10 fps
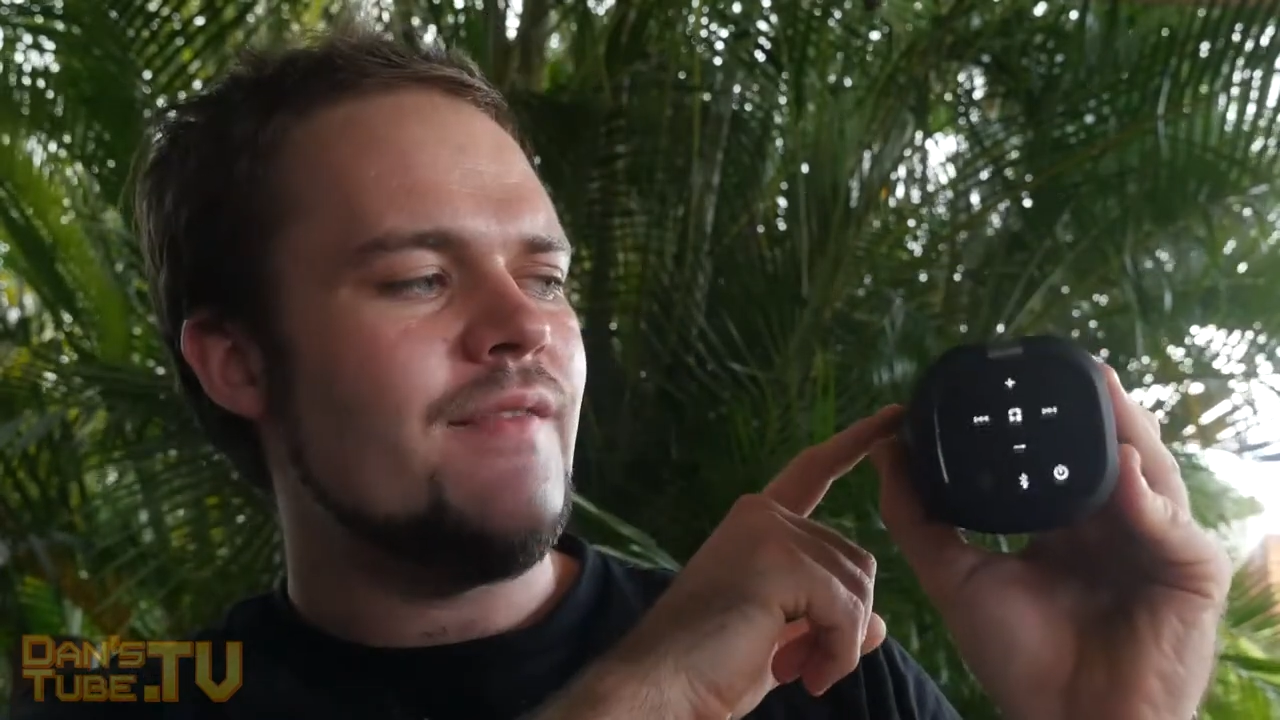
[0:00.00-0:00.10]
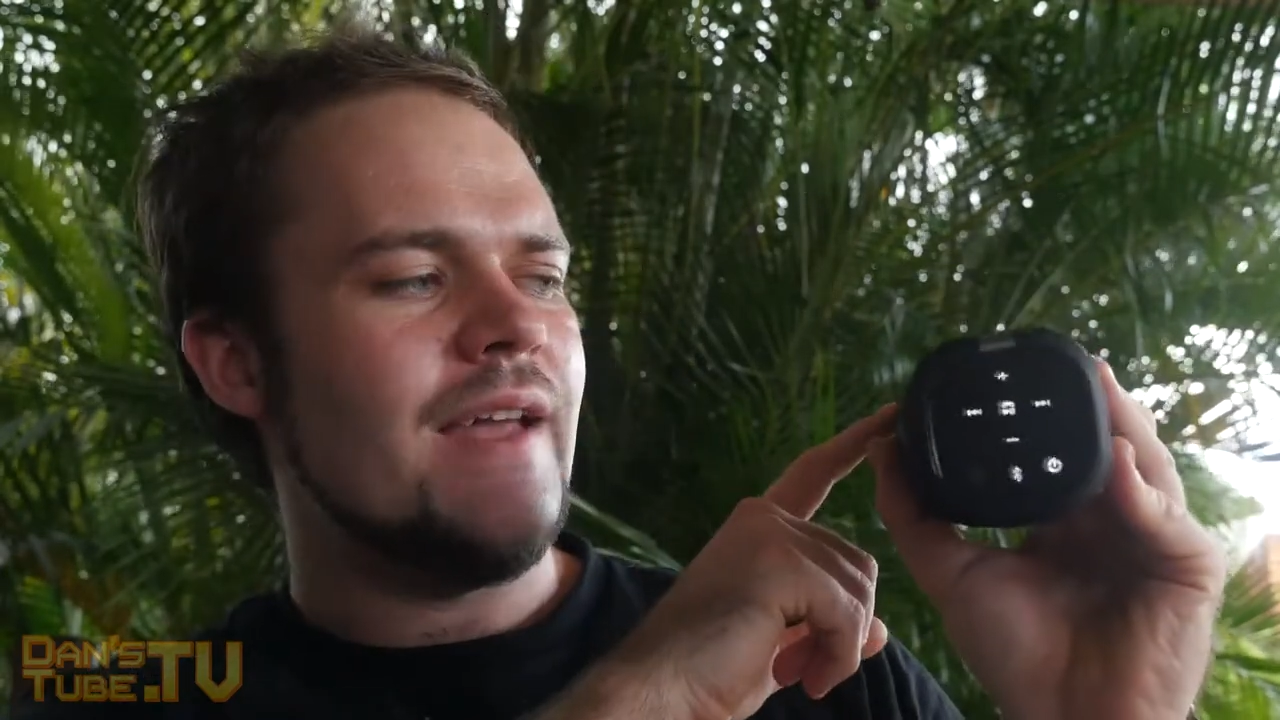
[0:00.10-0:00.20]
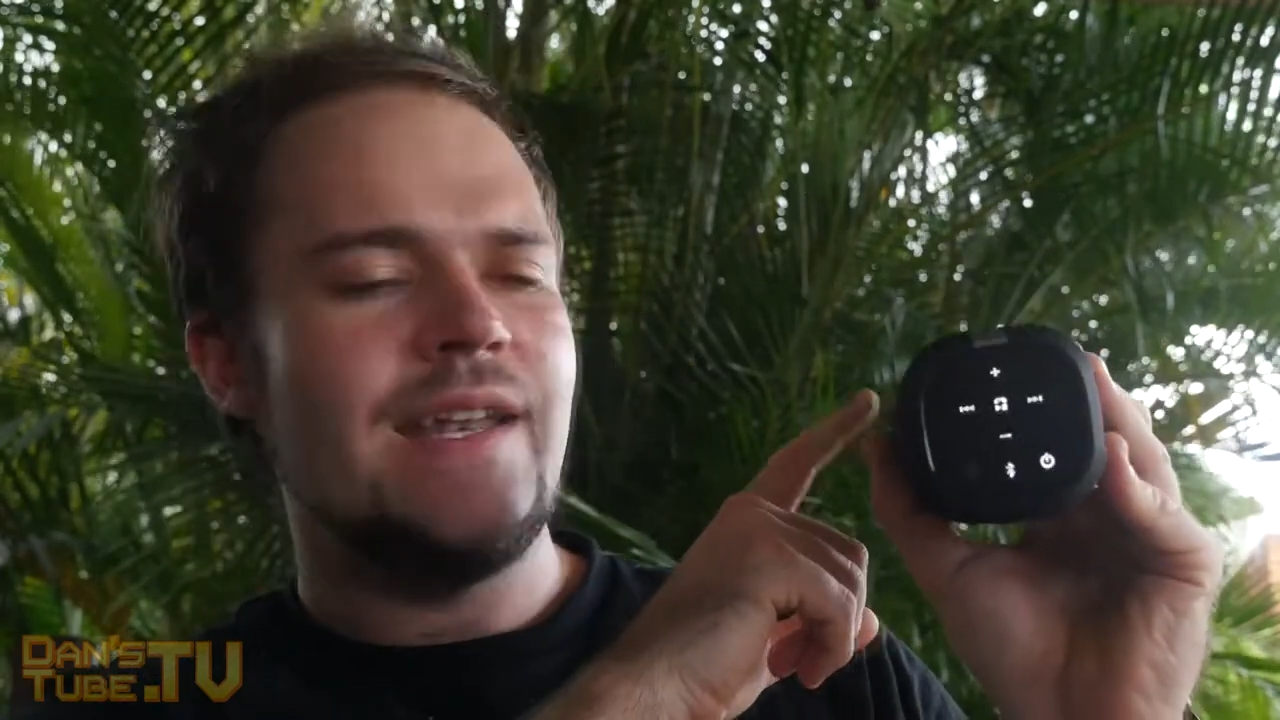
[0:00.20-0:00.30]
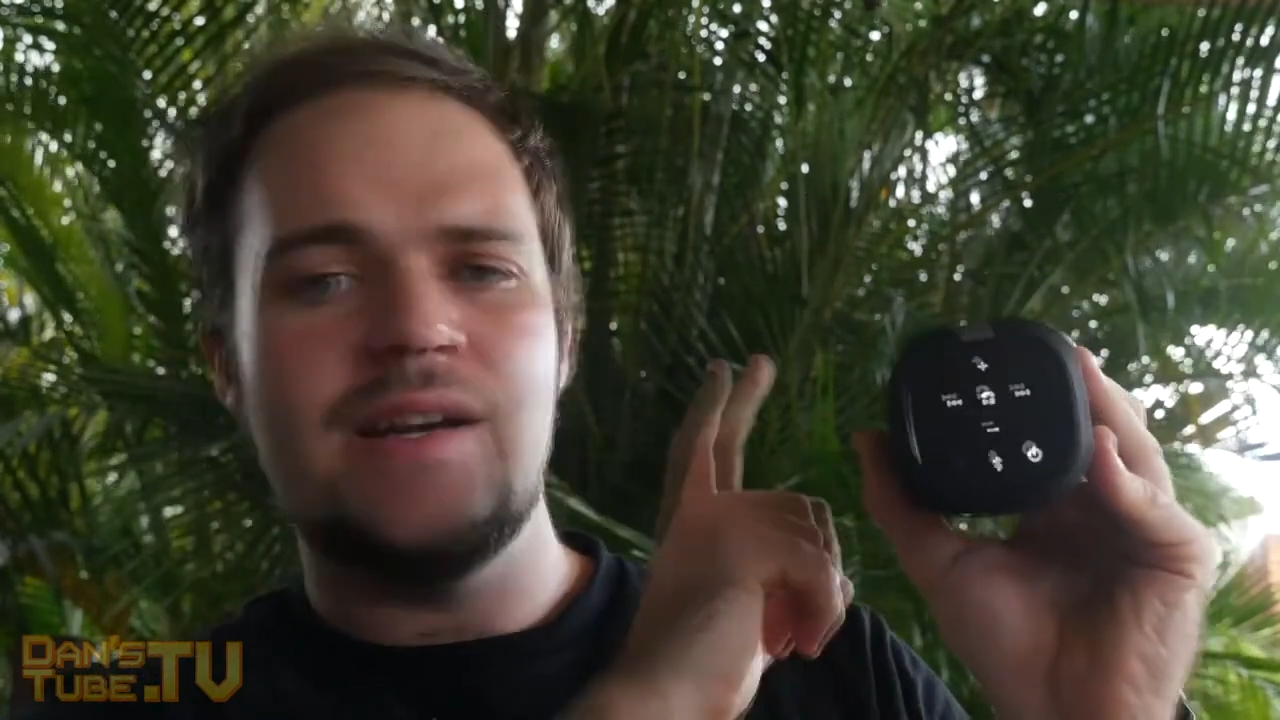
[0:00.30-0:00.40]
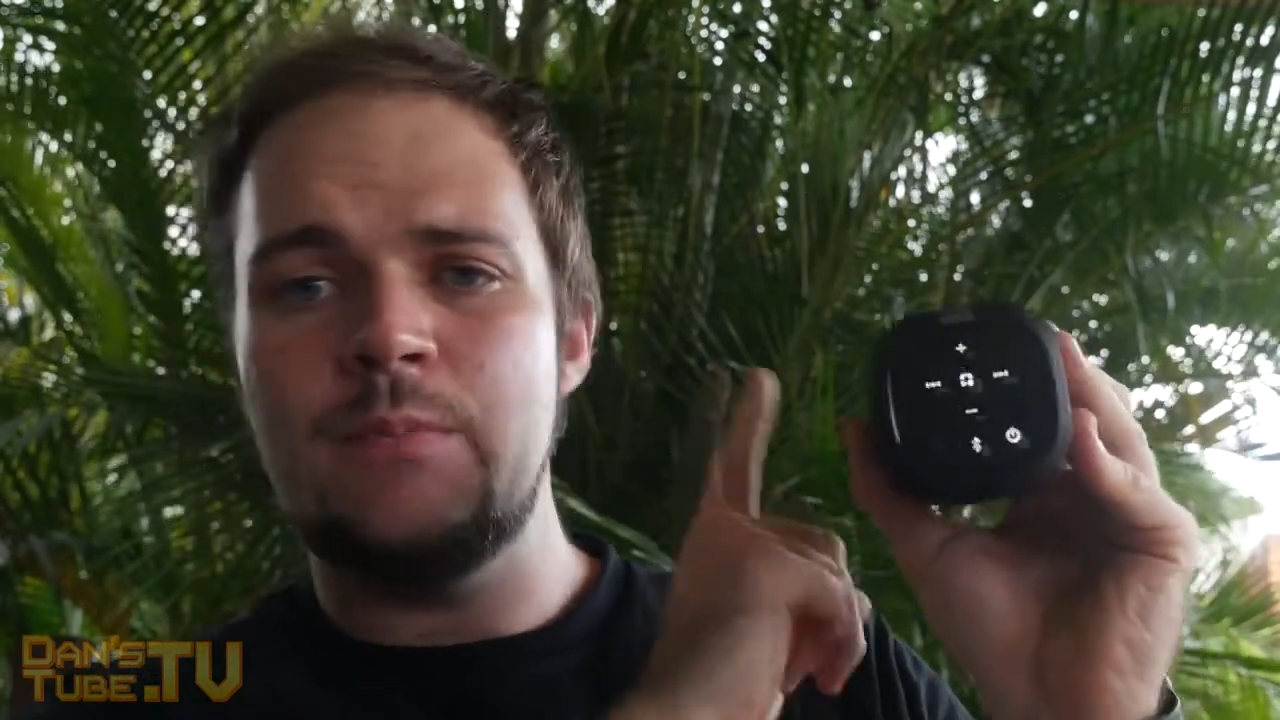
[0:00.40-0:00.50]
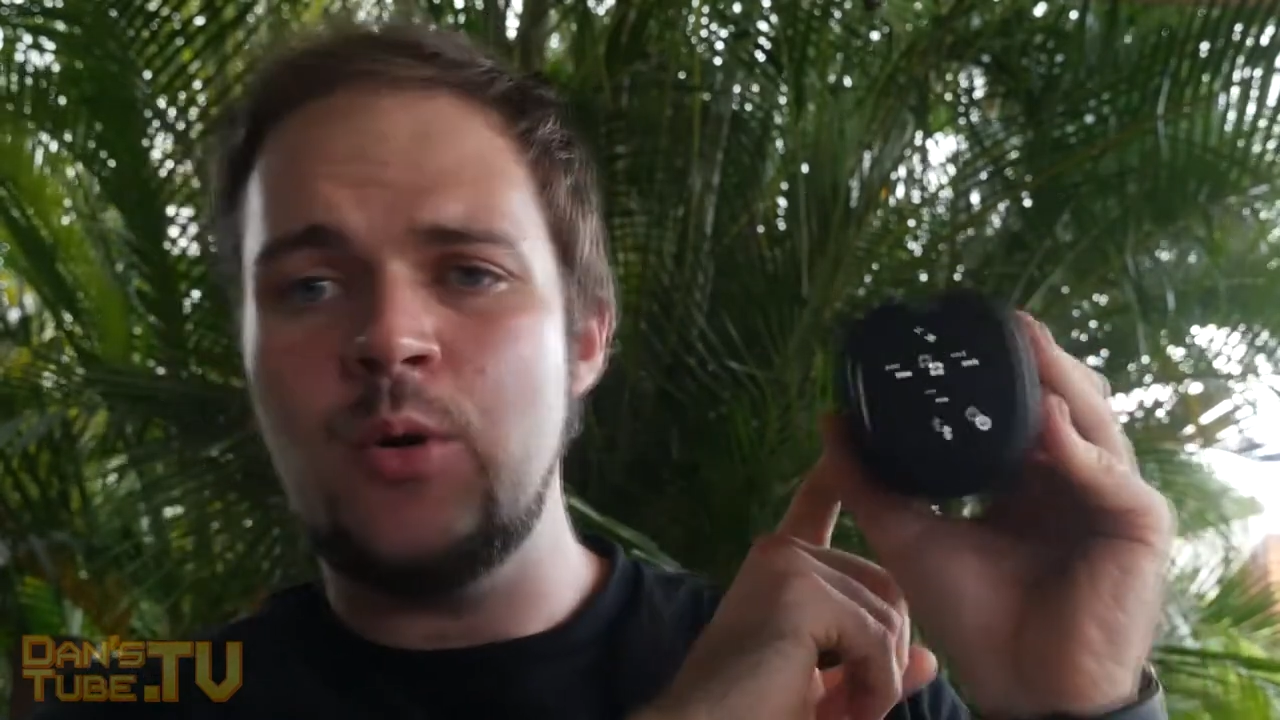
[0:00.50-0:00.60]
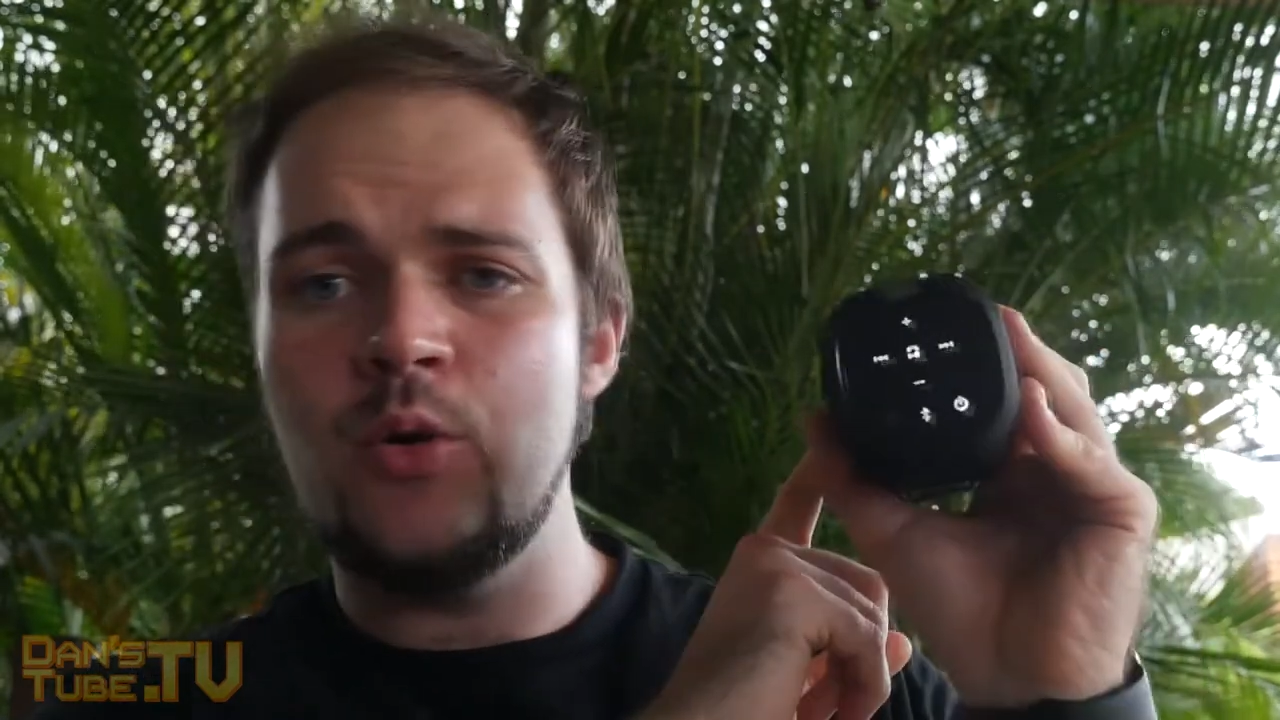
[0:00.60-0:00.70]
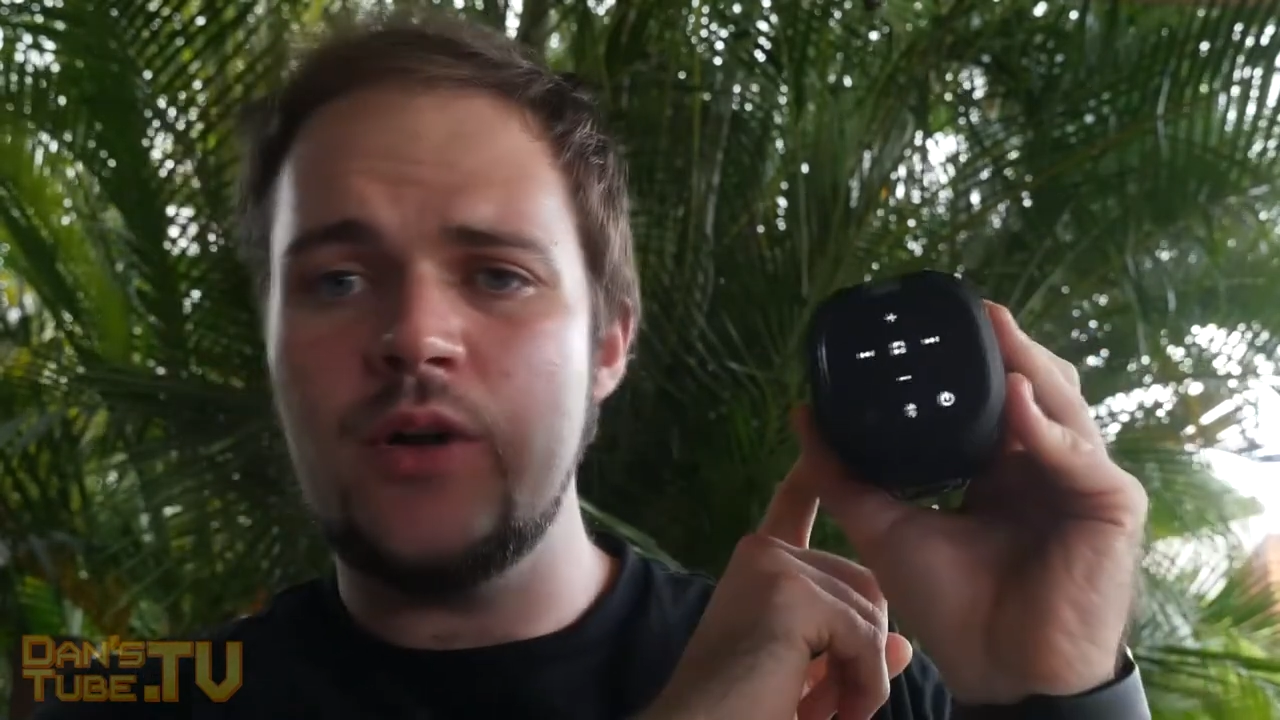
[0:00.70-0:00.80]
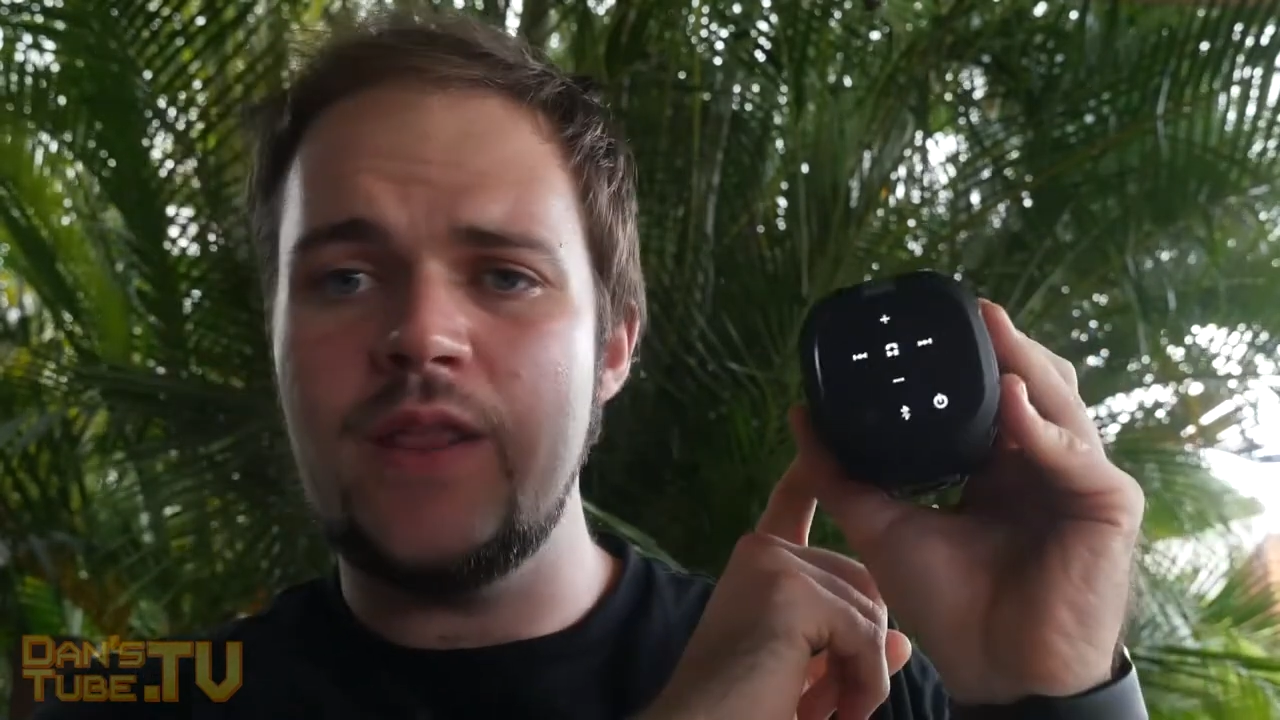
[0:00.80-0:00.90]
a little port